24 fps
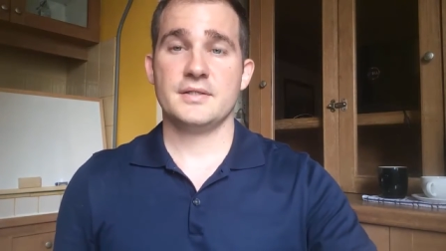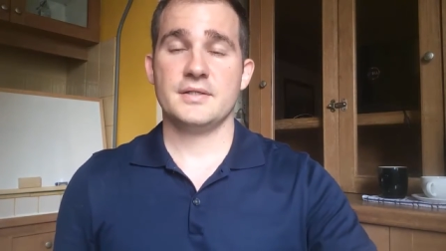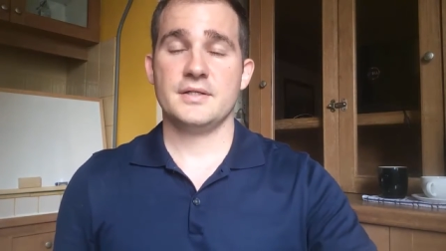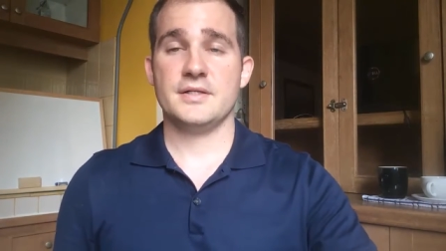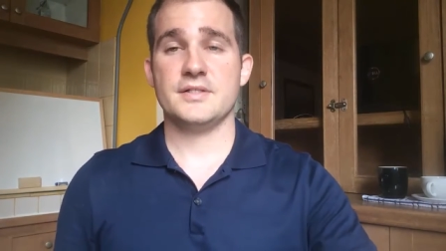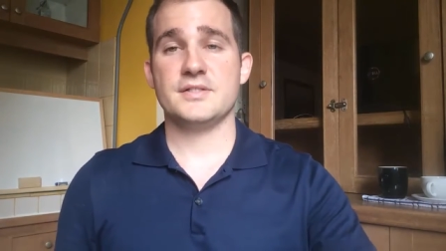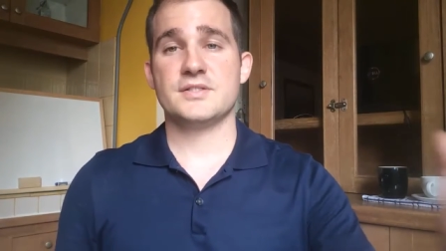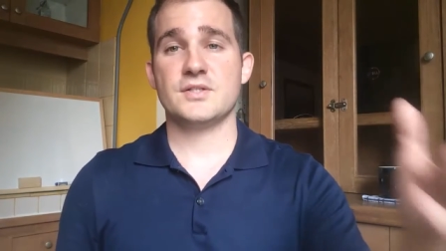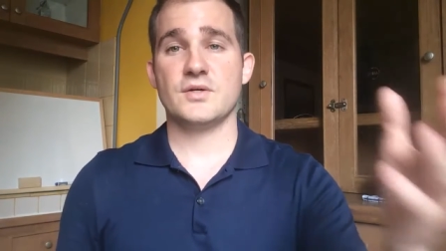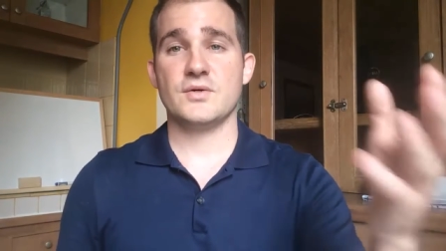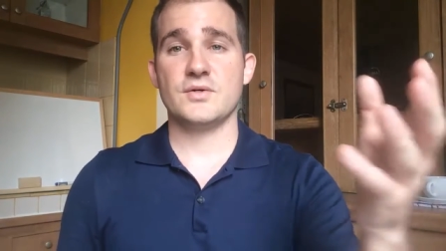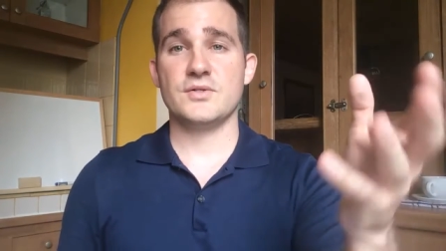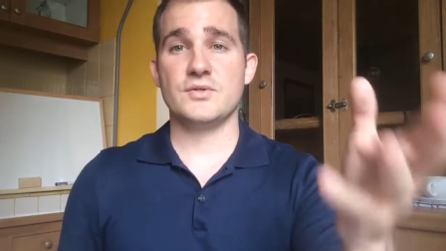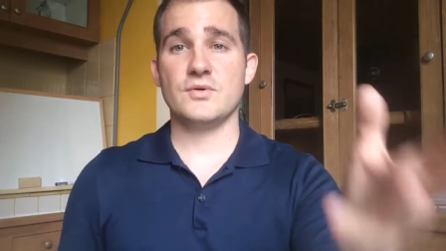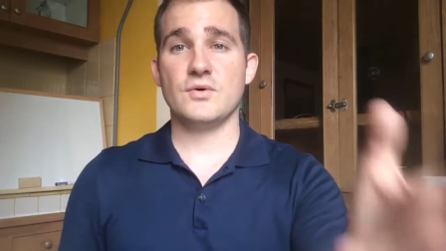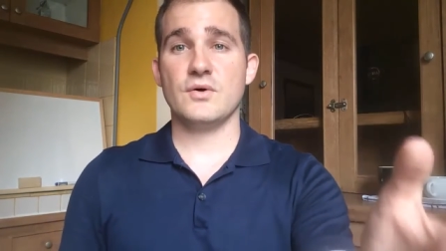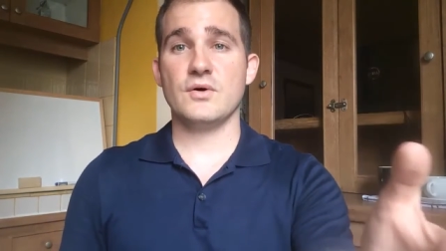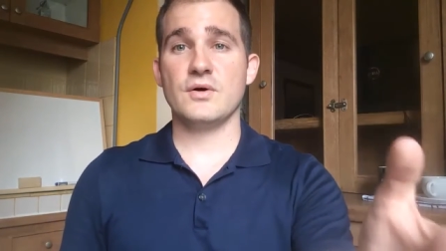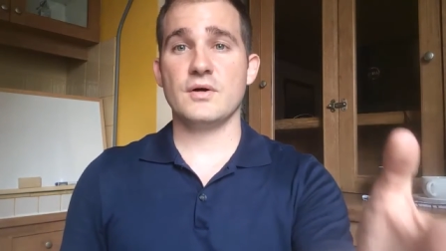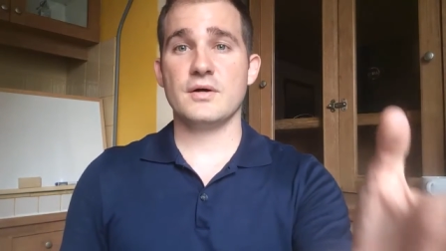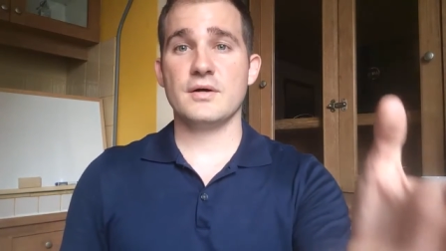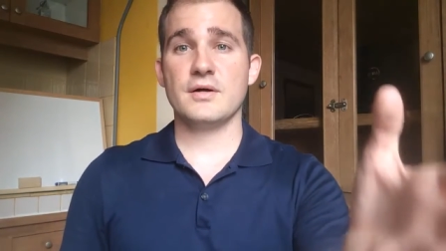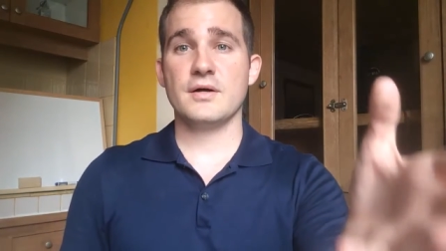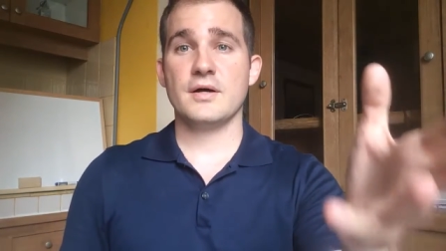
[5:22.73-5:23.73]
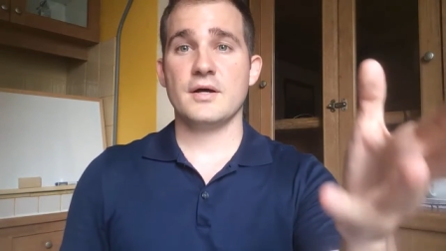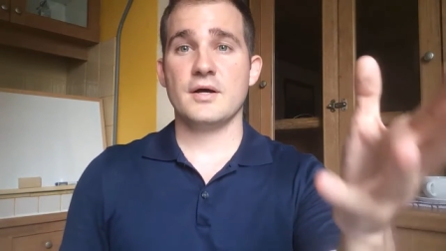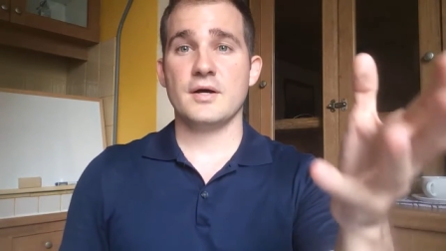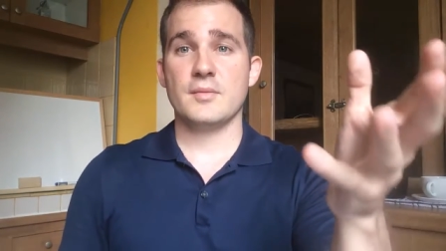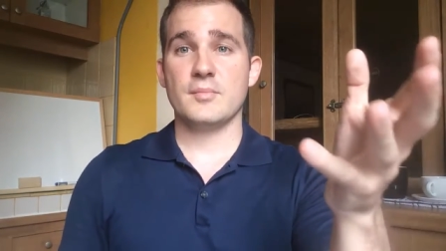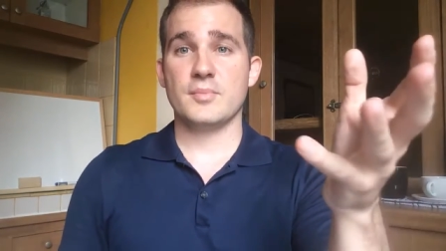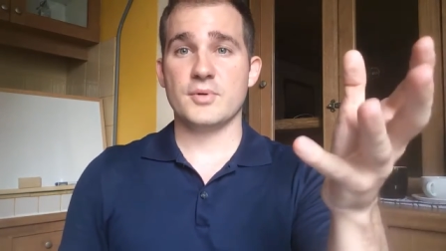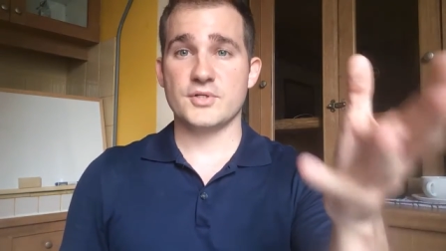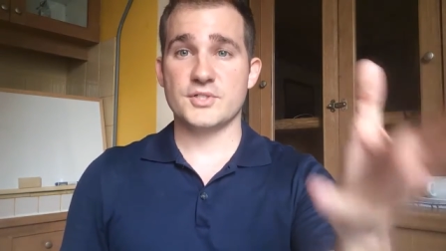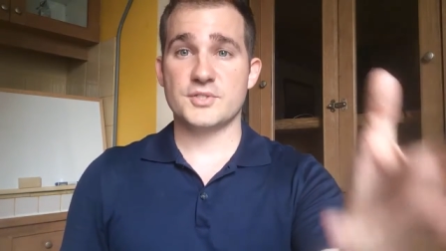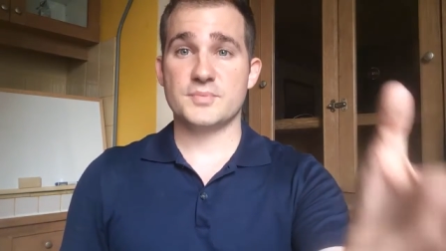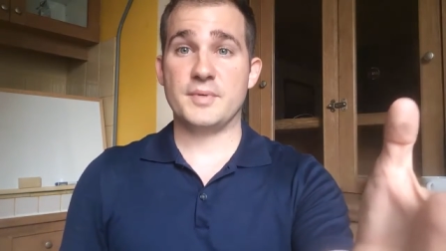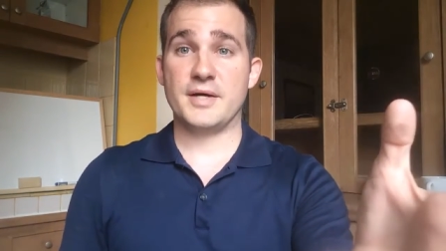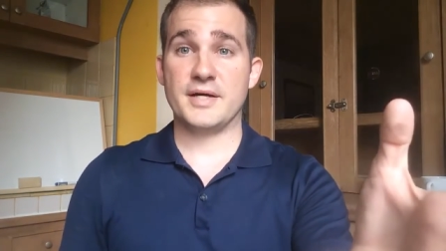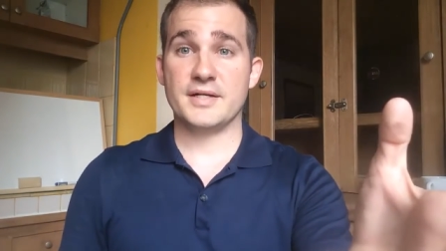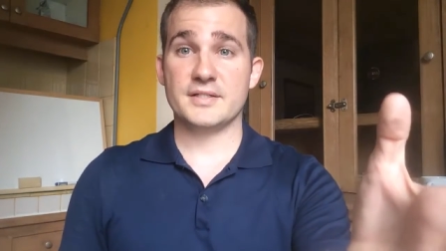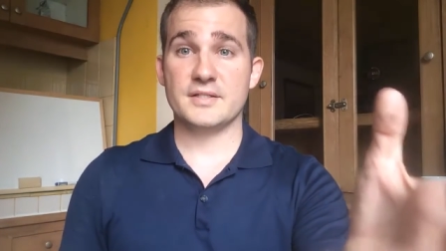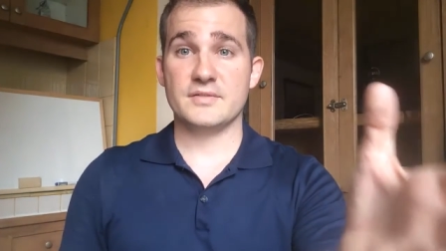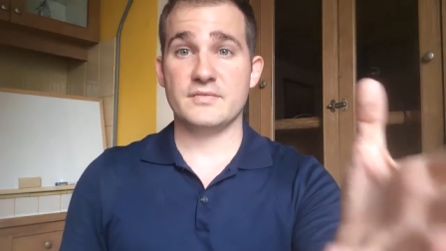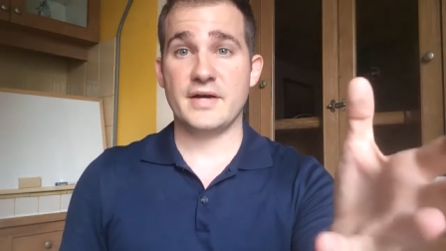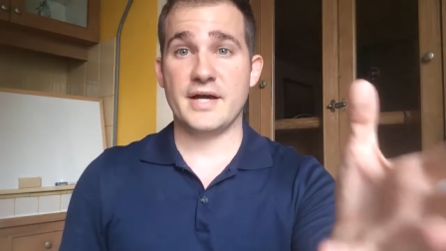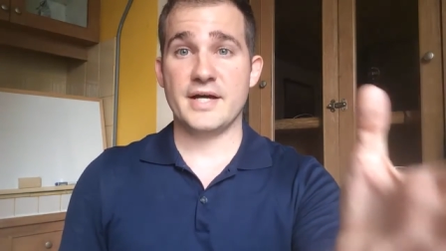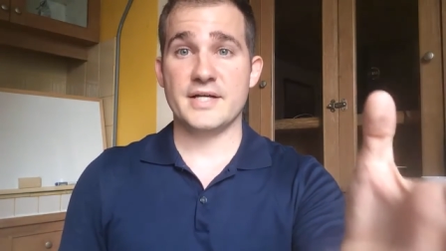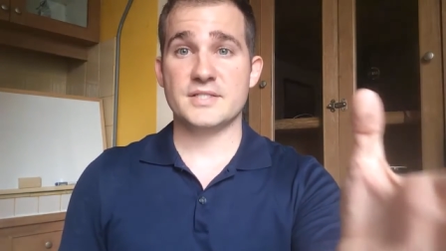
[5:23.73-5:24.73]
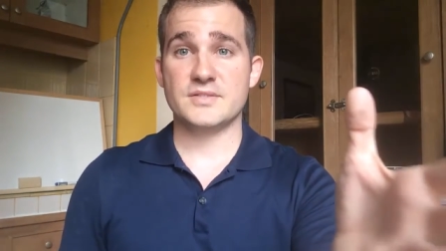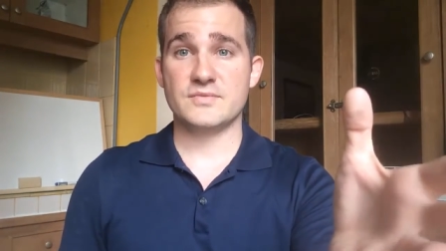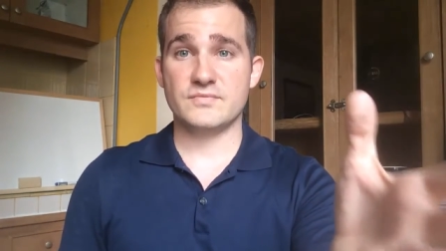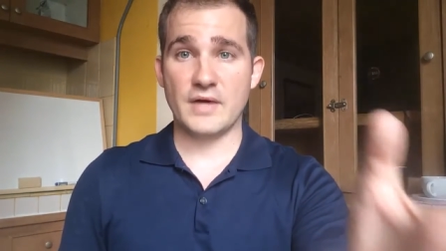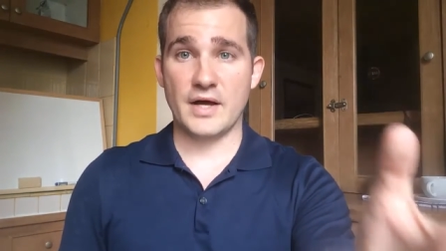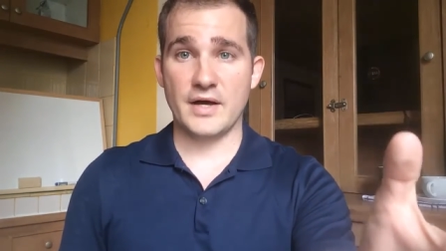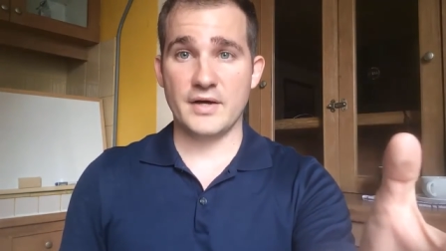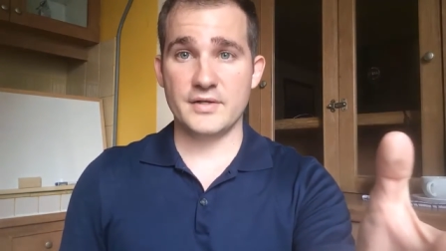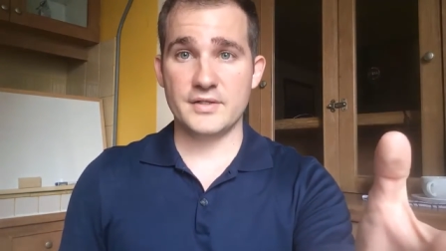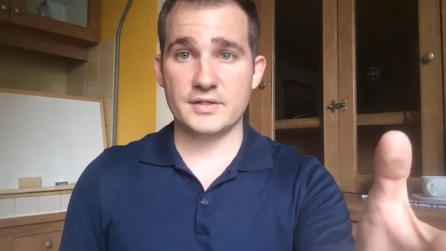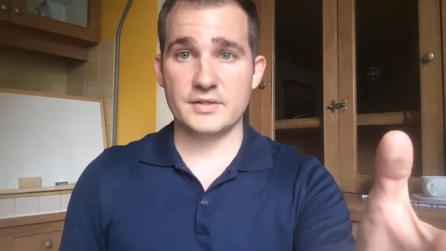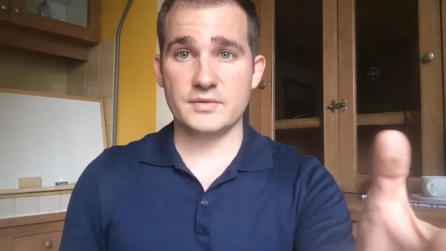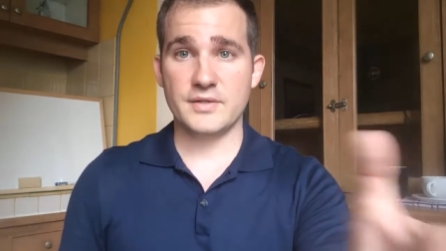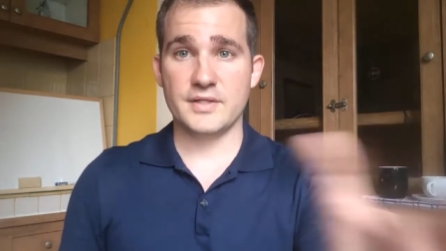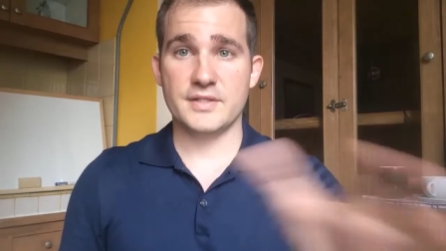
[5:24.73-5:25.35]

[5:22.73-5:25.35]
And so your perspective has value